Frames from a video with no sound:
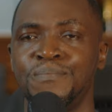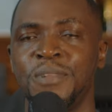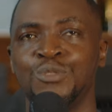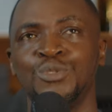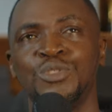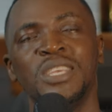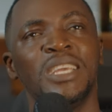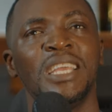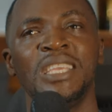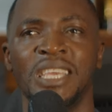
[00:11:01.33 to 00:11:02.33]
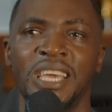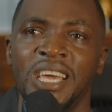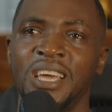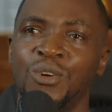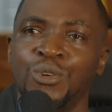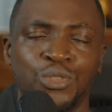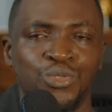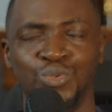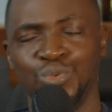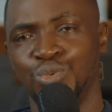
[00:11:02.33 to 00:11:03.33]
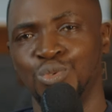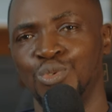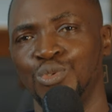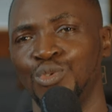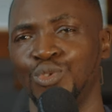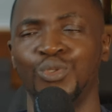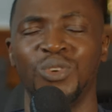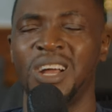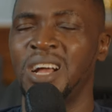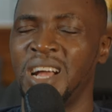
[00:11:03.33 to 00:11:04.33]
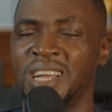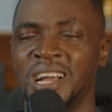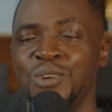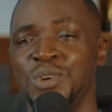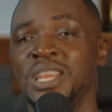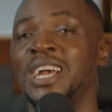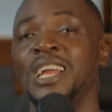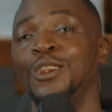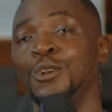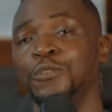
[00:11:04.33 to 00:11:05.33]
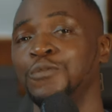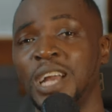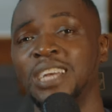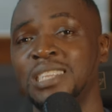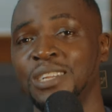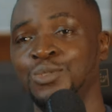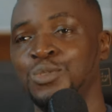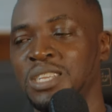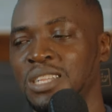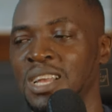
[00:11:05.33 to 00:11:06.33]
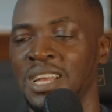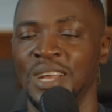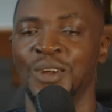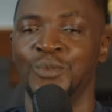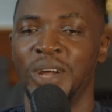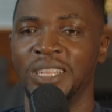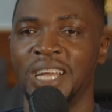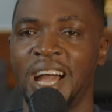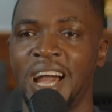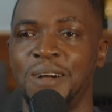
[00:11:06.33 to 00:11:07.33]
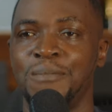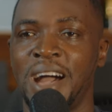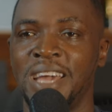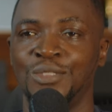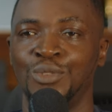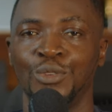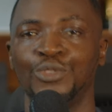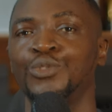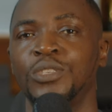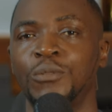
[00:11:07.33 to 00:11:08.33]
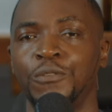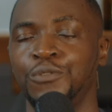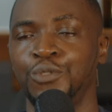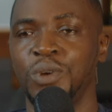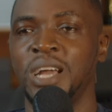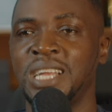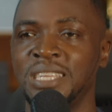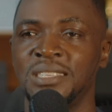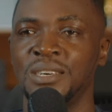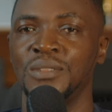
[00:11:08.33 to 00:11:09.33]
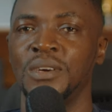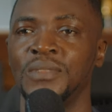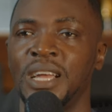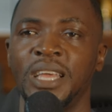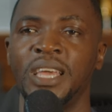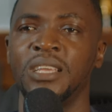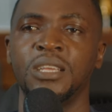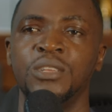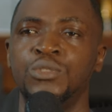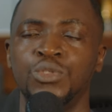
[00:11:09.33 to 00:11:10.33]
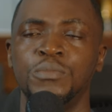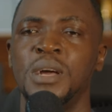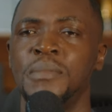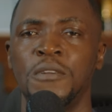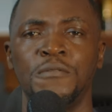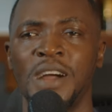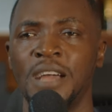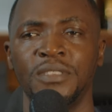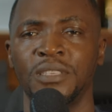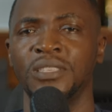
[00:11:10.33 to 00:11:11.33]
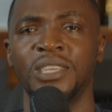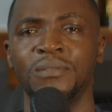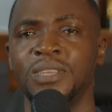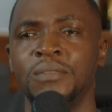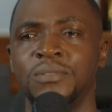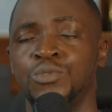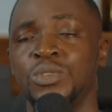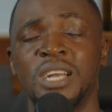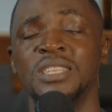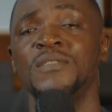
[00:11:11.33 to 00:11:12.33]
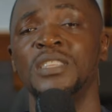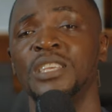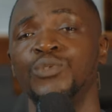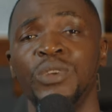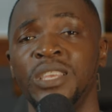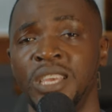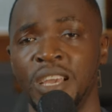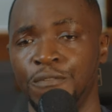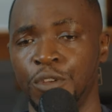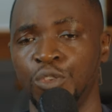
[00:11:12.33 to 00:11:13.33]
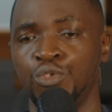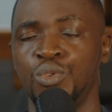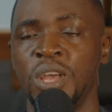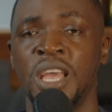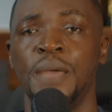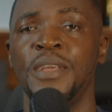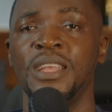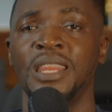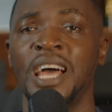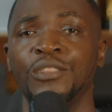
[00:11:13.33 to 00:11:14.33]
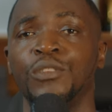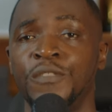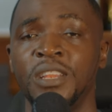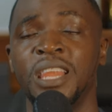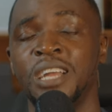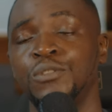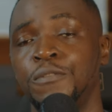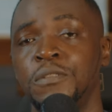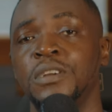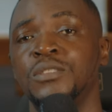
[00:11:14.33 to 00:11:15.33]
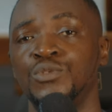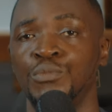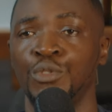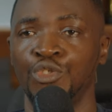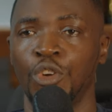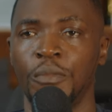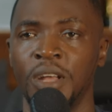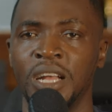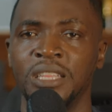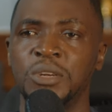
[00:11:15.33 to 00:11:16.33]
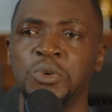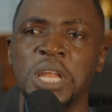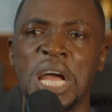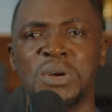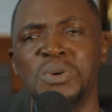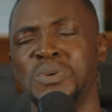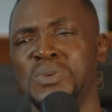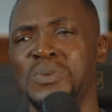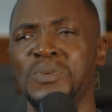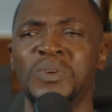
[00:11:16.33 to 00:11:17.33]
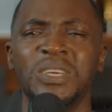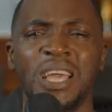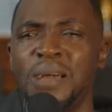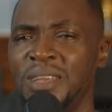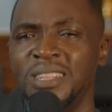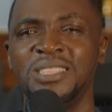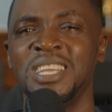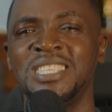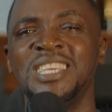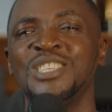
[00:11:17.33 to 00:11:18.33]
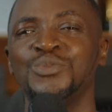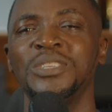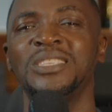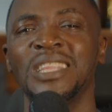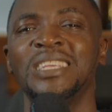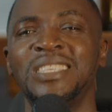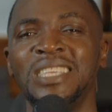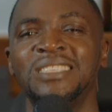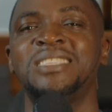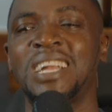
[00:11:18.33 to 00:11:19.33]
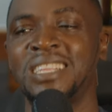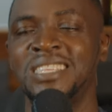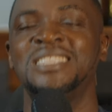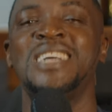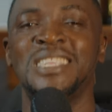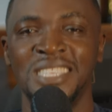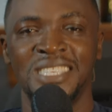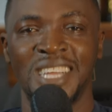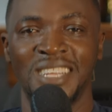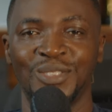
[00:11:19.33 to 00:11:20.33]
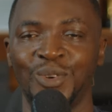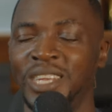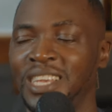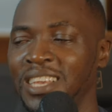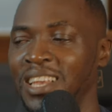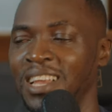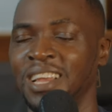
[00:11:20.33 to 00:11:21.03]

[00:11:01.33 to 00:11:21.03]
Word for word: It's going to take a year or two, so uh, I can't wait, like a lot of you guys are doing. When um, I talk to some of you and I tell them that, hey, it took me about five, six, sometimes it can even take you a year for you to even land, even land your first remote job. They go like, oh, okay. I mean, they just want things instant, instant, instant, okay.